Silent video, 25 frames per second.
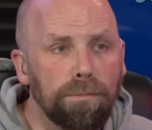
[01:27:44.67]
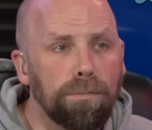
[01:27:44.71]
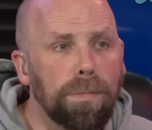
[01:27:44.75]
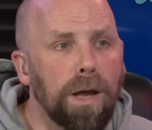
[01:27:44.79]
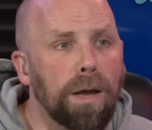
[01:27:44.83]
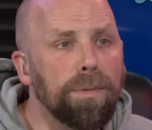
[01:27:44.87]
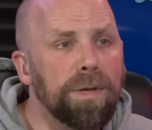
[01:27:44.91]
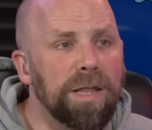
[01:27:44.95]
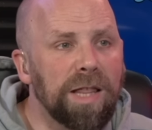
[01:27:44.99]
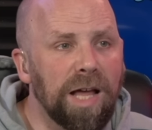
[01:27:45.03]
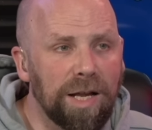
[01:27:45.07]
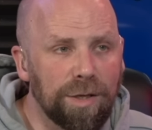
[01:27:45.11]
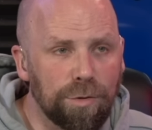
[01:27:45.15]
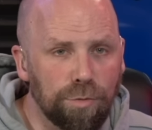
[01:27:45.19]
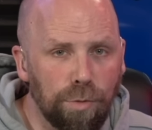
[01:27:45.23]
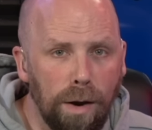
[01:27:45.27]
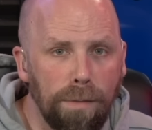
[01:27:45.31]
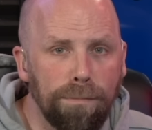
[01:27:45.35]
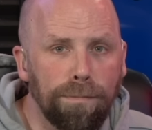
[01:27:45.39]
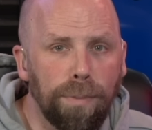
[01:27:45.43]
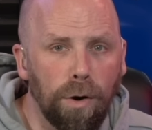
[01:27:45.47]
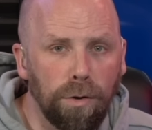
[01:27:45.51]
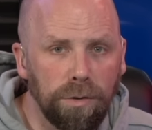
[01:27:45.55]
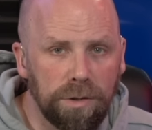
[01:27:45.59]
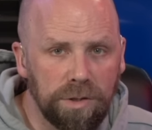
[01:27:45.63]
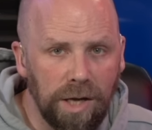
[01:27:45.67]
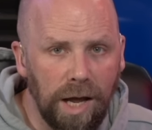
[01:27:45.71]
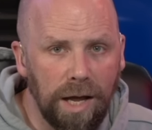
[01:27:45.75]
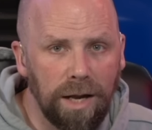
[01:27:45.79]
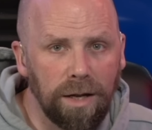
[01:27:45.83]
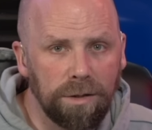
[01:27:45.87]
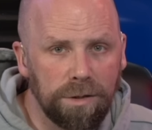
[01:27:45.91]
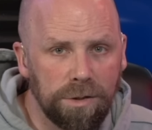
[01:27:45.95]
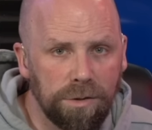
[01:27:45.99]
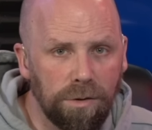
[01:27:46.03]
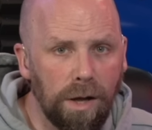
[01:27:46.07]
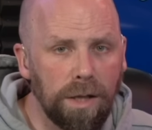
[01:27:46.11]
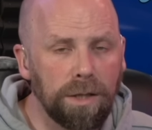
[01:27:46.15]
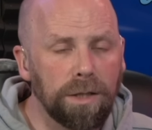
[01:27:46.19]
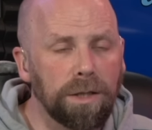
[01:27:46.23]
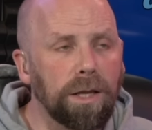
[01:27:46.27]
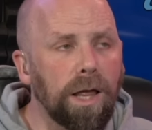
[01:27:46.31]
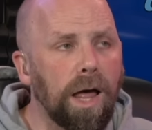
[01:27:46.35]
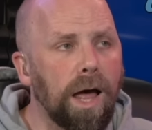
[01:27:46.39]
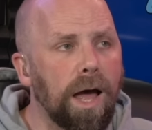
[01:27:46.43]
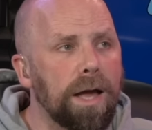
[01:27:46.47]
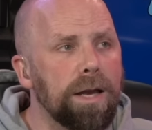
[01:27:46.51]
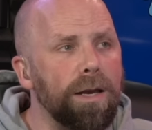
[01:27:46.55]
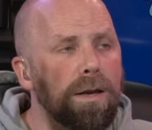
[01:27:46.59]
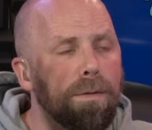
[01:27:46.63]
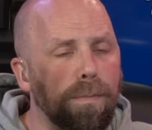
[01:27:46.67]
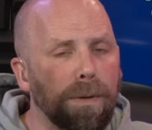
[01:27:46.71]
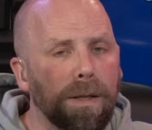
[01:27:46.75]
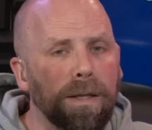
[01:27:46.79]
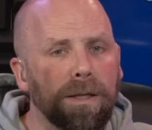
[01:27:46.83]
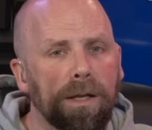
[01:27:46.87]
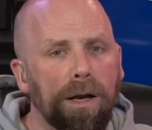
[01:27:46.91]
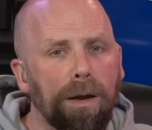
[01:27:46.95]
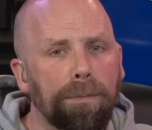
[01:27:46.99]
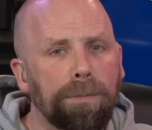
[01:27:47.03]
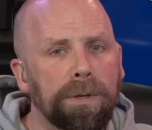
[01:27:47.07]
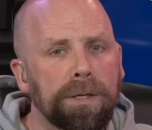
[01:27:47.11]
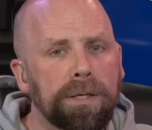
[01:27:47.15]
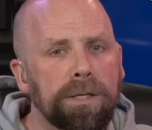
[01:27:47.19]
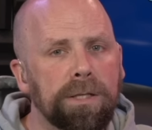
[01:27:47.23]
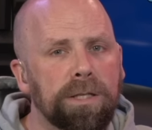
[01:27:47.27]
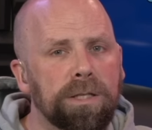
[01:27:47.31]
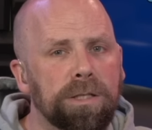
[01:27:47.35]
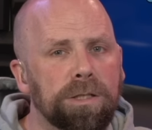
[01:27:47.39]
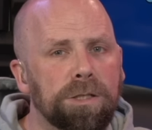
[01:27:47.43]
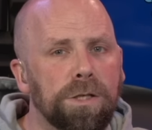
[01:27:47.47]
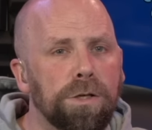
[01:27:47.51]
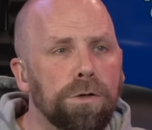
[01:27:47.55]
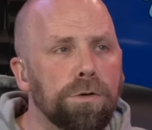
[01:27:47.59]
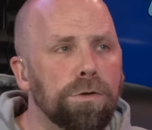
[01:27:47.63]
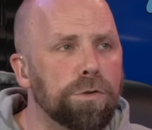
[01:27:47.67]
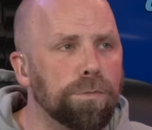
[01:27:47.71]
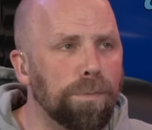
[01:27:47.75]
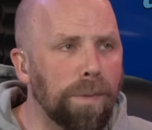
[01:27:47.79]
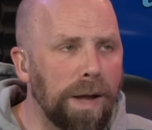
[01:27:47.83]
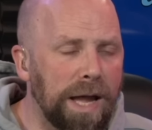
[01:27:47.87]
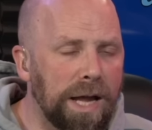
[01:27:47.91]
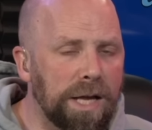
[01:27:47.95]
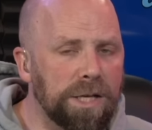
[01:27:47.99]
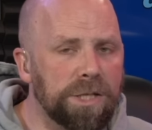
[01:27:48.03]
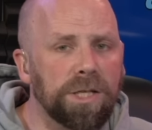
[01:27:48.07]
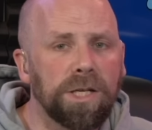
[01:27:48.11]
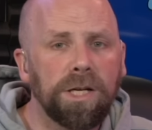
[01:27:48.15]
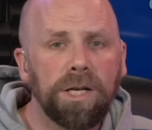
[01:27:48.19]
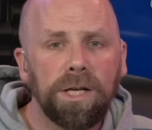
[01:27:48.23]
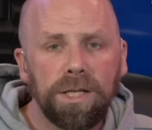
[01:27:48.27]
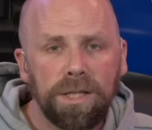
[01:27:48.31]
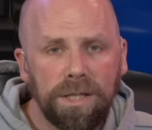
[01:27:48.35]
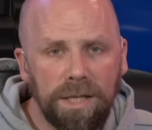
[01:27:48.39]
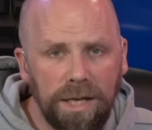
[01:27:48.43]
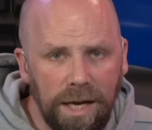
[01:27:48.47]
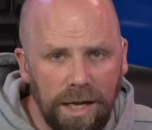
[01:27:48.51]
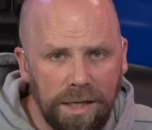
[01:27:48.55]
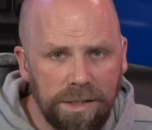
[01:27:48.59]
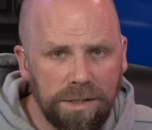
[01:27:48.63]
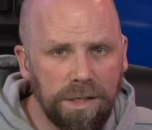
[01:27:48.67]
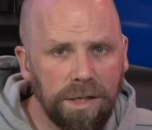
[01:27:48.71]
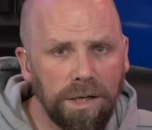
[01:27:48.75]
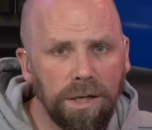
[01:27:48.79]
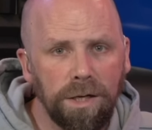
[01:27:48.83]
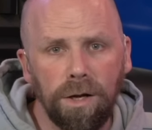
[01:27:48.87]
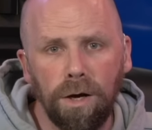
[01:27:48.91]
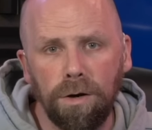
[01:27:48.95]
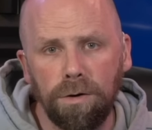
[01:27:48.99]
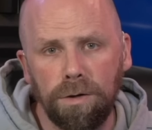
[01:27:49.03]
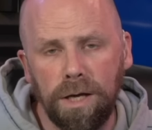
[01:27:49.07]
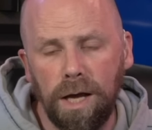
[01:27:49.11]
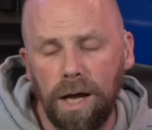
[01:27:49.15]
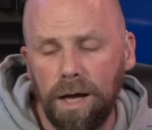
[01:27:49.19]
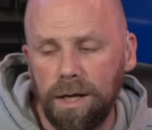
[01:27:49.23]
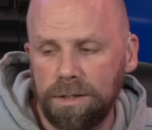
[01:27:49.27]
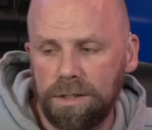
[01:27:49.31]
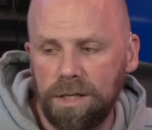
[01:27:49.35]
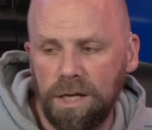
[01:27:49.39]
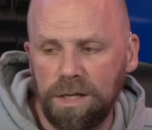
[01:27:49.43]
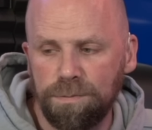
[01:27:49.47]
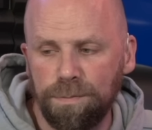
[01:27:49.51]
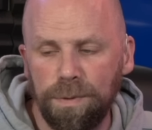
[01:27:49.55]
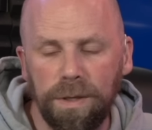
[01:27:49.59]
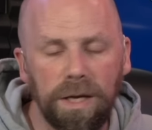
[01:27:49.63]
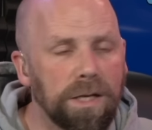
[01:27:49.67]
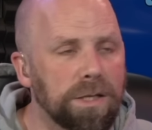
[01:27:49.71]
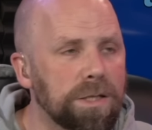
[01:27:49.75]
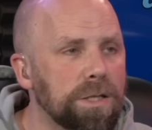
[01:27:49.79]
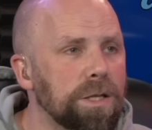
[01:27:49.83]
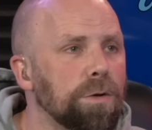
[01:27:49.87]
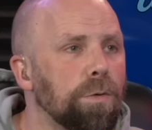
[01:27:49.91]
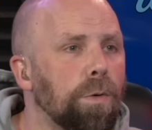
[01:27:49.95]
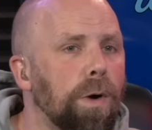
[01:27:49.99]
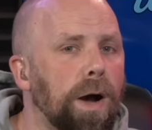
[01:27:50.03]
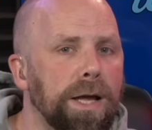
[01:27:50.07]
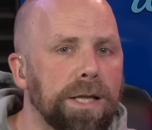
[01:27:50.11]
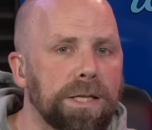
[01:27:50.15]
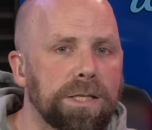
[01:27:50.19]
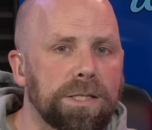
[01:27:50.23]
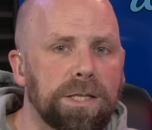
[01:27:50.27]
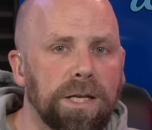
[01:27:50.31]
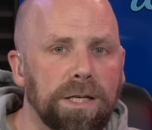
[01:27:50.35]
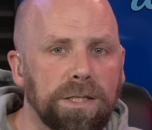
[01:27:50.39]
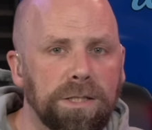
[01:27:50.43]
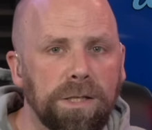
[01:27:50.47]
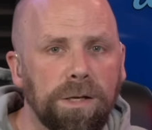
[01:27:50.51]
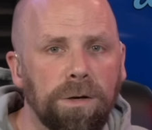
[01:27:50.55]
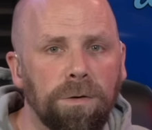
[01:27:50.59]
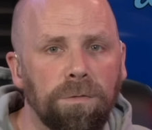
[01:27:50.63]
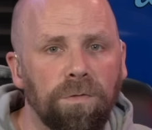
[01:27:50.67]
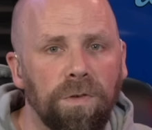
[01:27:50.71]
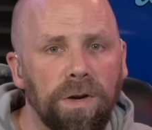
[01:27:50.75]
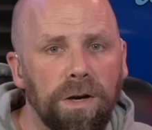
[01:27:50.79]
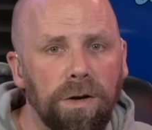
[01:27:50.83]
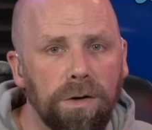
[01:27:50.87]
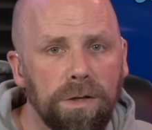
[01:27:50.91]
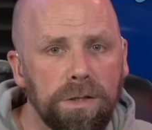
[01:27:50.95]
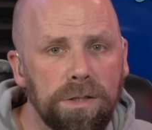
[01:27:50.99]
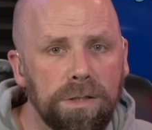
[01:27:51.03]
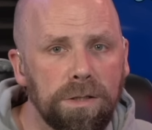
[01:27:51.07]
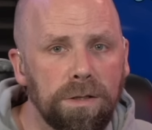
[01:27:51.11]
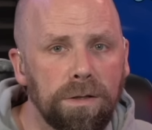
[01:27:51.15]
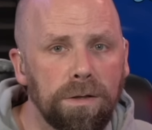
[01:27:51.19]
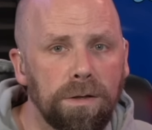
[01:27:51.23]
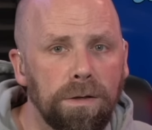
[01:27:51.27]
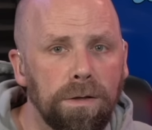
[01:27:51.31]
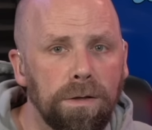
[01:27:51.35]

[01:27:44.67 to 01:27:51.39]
Maybe that's why both titles are on the line, to build it up into this huge match that ends in a no contest because of the Wyatt 6 interference.